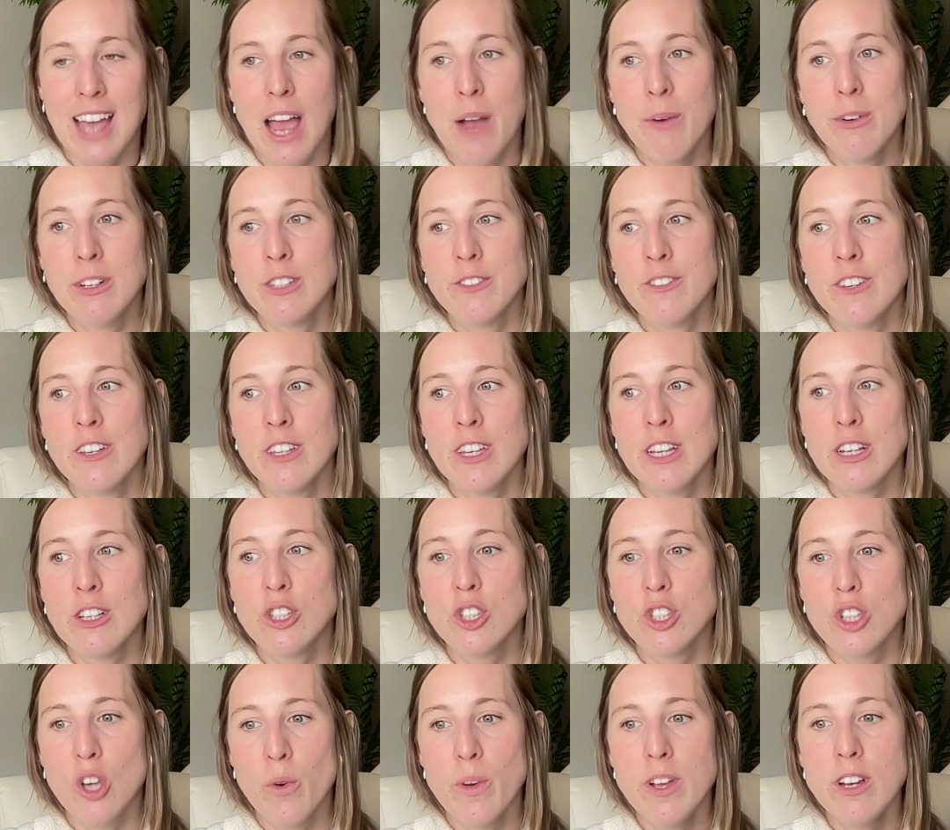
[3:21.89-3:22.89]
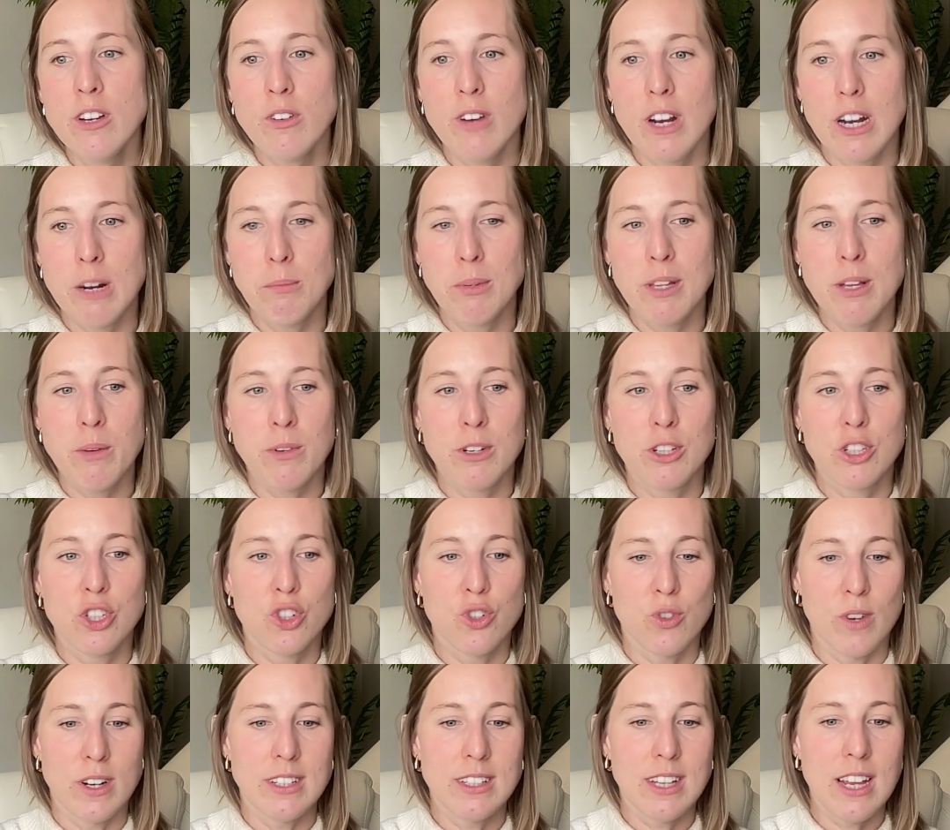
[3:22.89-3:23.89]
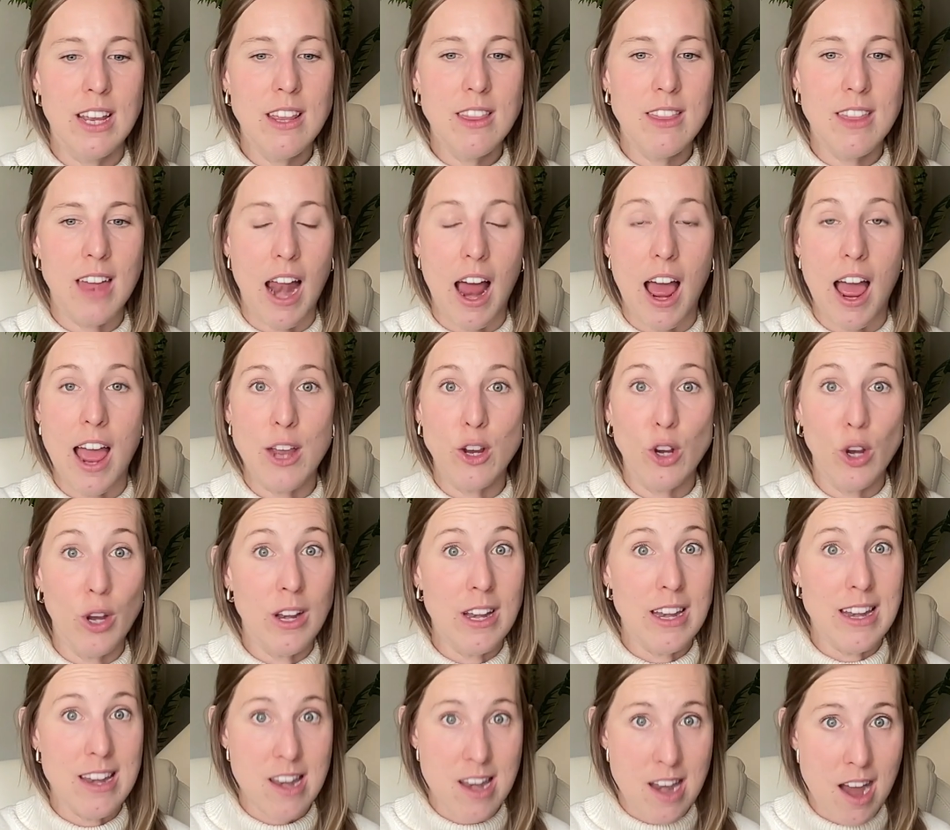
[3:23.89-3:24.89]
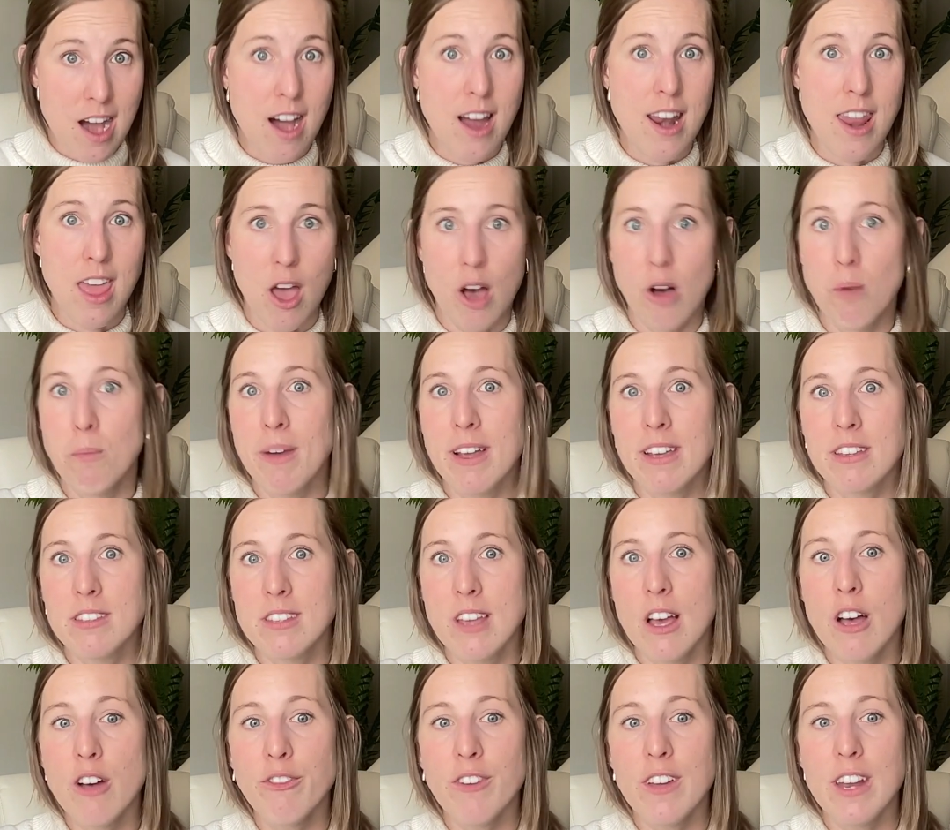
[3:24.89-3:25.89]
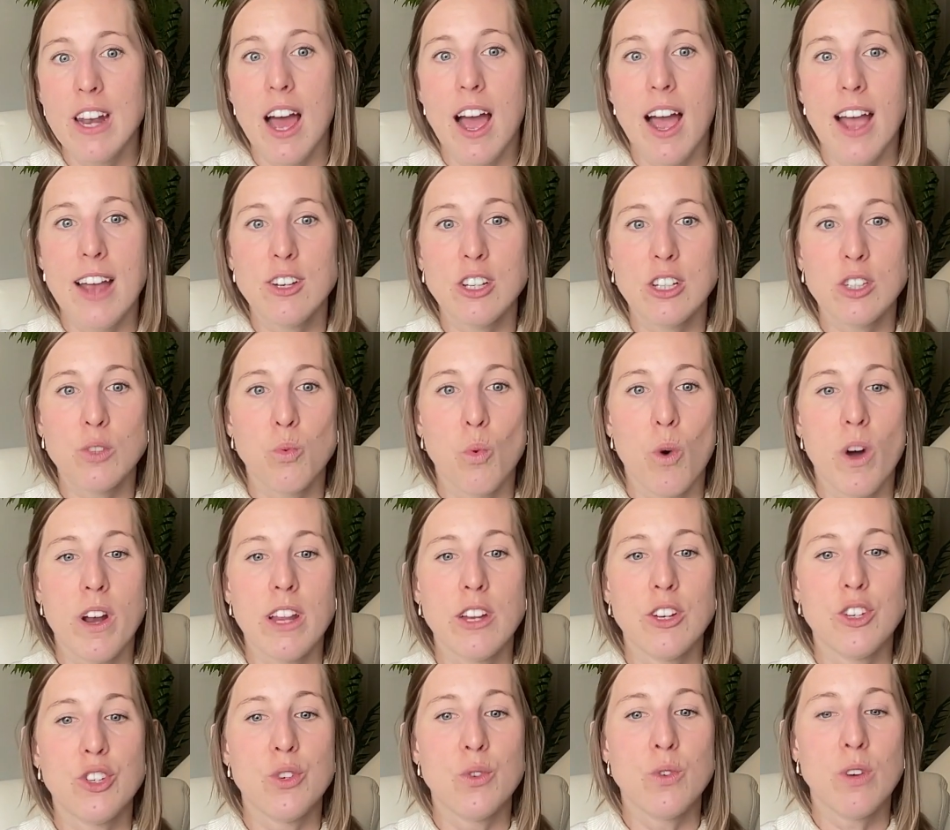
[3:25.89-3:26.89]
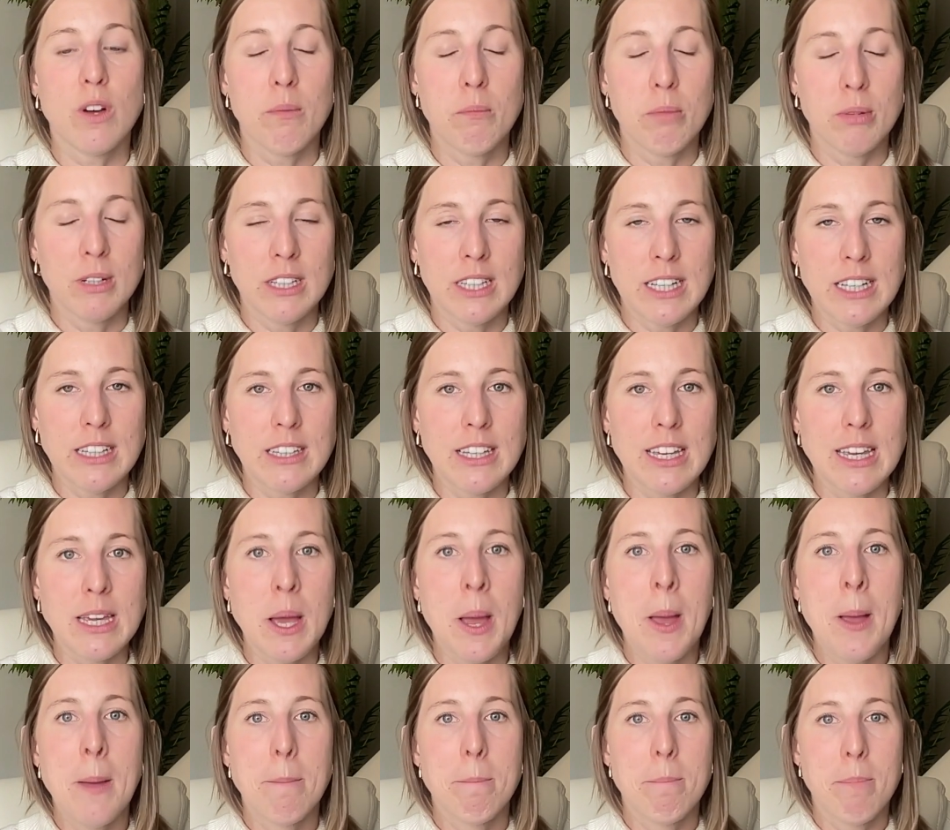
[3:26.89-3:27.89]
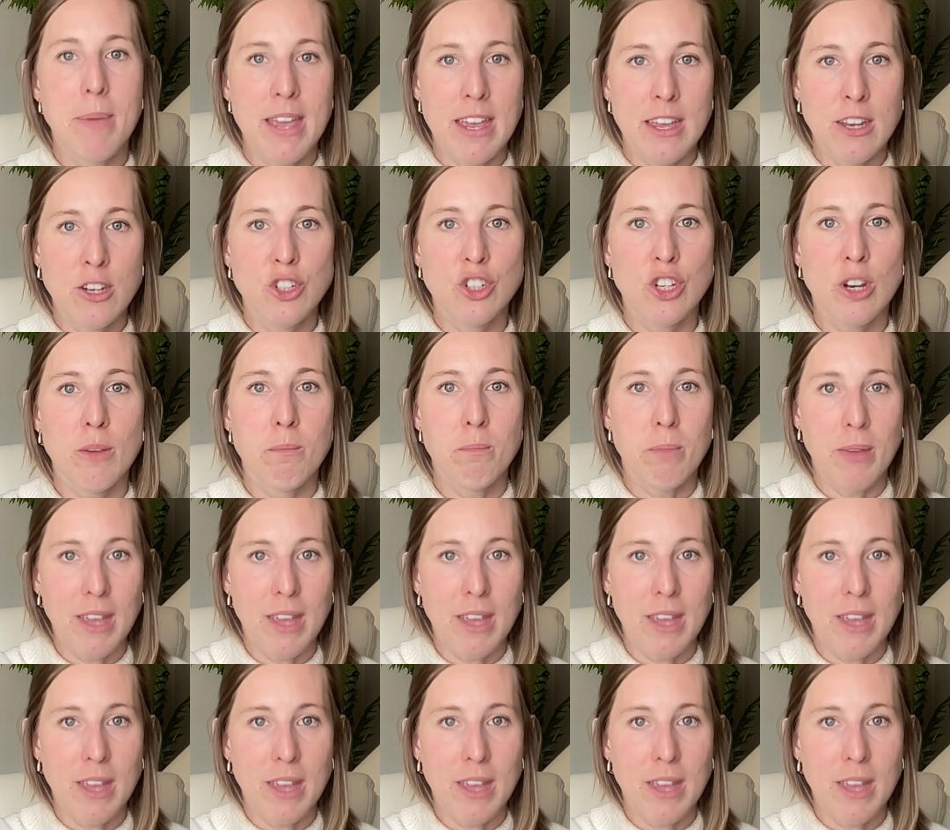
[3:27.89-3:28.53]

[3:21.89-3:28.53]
I was feeling so incredibly restricted that I could not help myself, and I just wanted to completely binge,